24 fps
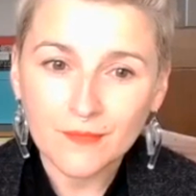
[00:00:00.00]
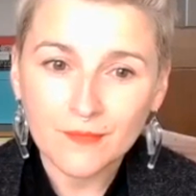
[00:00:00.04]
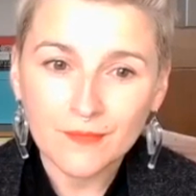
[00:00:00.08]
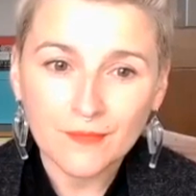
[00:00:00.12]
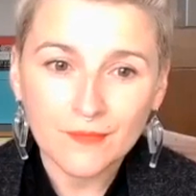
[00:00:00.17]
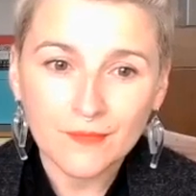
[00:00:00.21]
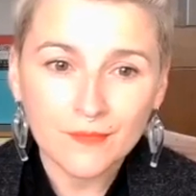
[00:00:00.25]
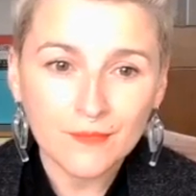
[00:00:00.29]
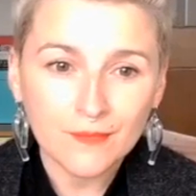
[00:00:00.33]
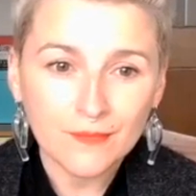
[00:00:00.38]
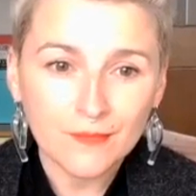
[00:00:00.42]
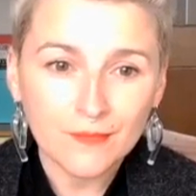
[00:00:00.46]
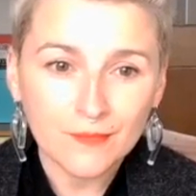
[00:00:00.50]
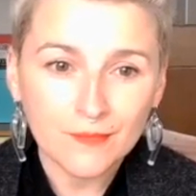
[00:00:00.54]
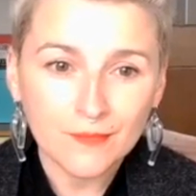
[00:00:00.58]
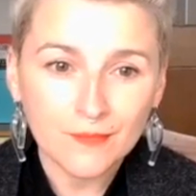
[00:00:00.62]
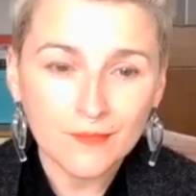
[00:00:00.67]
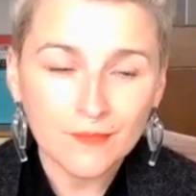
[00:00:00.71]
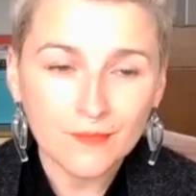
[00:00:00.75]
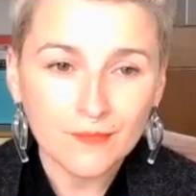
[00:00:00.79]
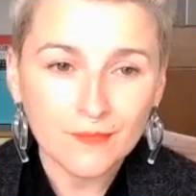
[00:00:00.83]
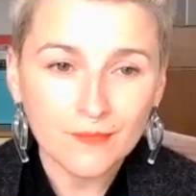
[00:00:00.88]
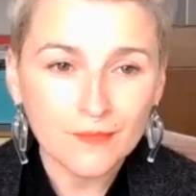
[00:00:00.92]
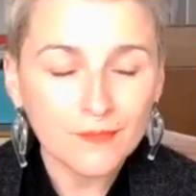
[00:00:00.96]

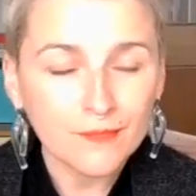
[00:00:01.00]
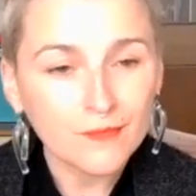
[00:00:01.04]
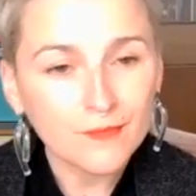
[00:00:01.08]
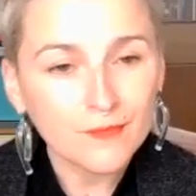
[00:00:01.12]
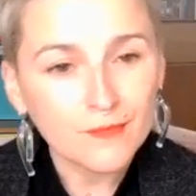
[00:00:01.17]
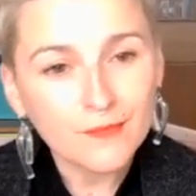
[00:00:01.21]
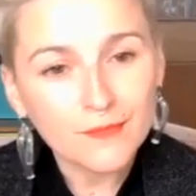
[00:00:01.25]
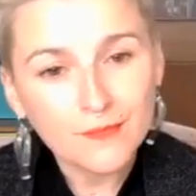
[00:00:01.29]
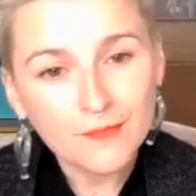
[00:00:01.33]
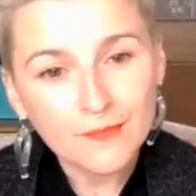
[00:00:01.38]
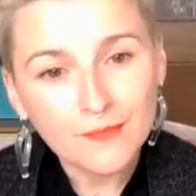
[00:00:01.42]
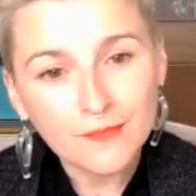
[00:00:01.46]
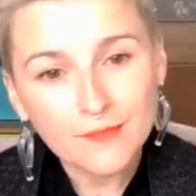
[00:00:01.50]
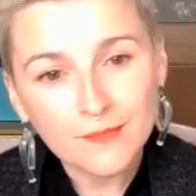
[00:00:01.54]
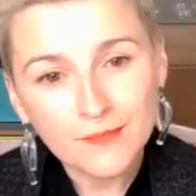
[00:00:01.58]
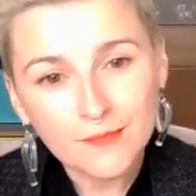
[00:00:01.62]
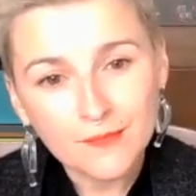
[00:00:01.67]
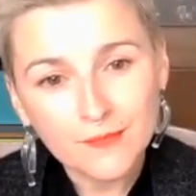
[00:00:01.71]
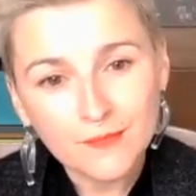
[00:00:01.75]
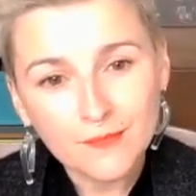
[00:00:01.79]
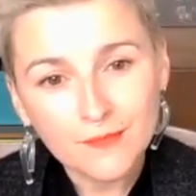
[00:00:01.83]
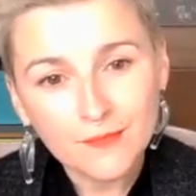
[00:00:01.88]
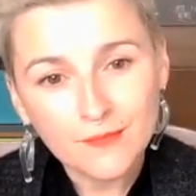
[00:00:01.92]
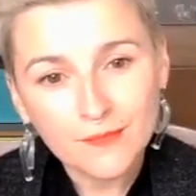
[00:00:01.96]

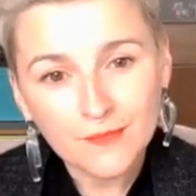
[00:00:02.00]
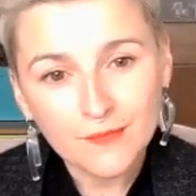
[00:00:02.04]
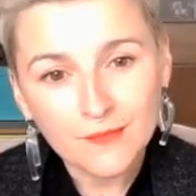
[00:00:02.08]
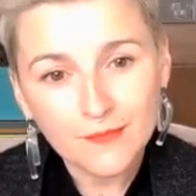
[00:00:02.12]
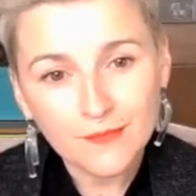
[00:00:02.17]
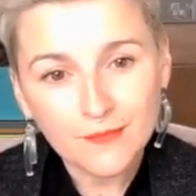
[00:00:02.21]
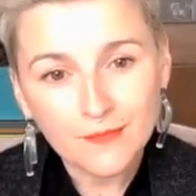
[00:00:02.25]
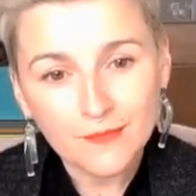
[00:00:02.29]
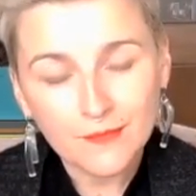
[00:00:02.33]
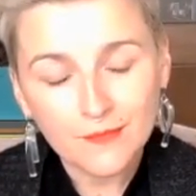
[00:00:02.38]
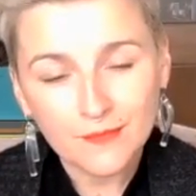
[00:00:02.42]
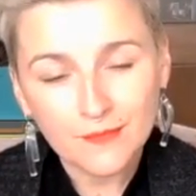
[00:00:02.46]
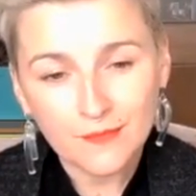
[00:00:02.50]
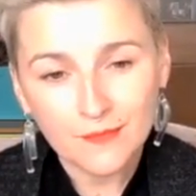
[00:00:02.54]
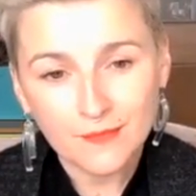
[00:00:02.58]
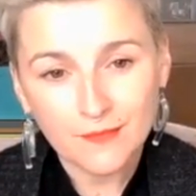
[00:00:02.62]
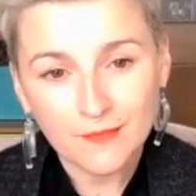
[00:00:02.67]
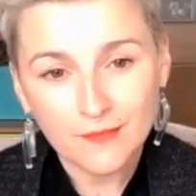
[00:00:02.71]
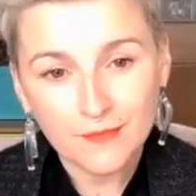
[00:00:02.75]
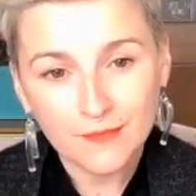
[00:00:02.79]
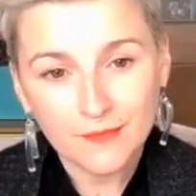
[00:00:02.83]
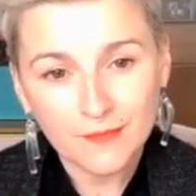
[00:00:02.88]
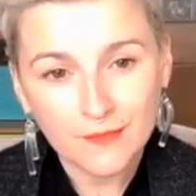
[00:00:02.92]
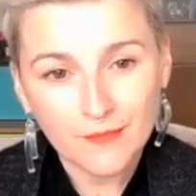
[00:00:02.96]

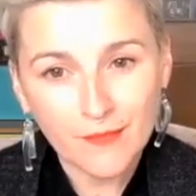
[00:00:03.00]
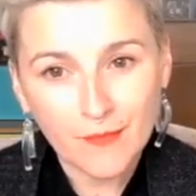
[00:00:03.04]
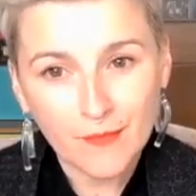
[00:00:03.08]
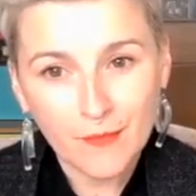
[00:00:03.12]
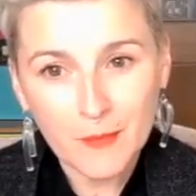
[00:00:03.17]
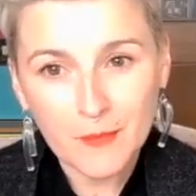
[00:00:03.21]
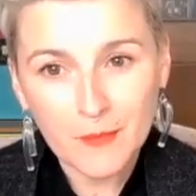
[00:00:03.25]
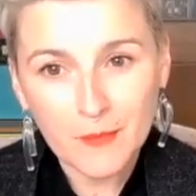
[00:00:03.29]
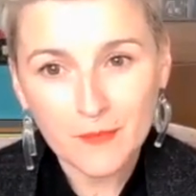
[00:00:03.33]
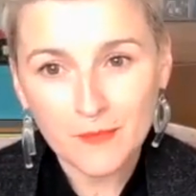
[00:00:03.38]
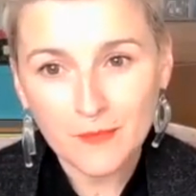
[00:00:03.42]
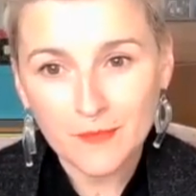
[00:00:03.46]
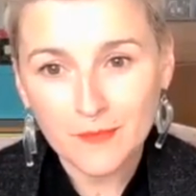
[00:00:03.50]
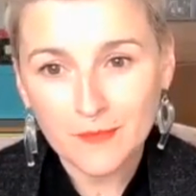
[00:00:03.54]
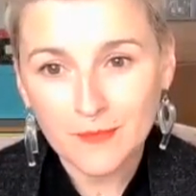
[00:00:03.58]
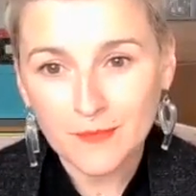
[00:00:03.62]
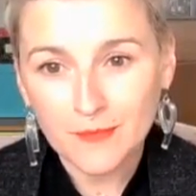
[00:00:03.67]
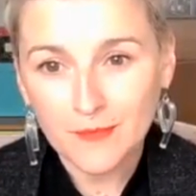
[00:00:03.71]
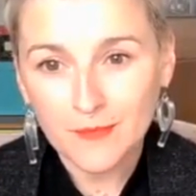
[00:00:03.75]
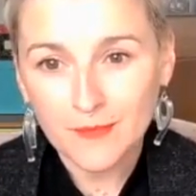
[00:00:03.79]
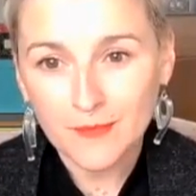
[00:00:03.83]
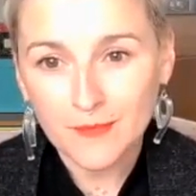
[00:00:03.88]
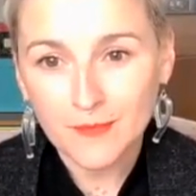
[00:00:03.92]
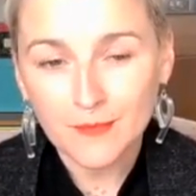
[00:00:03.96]

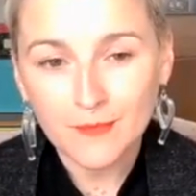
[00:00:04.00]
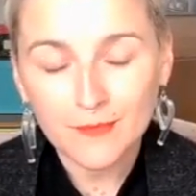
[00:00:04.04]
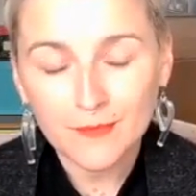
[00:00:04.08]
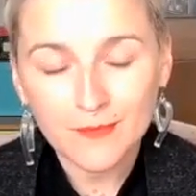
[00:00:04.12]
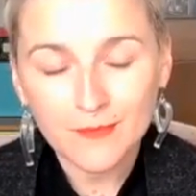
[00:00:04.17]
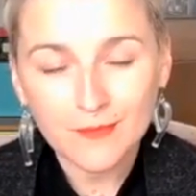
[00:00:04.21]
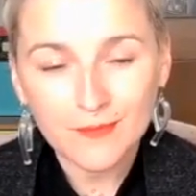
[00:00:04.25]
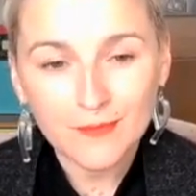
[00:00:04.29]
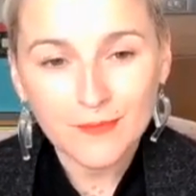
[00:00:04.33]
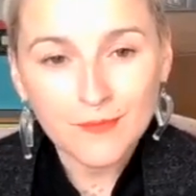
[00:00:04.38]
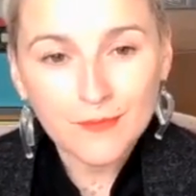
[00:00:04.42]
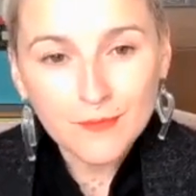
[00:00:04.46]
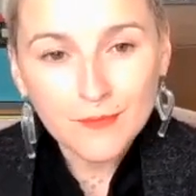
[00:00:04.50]
The person shown says nothing.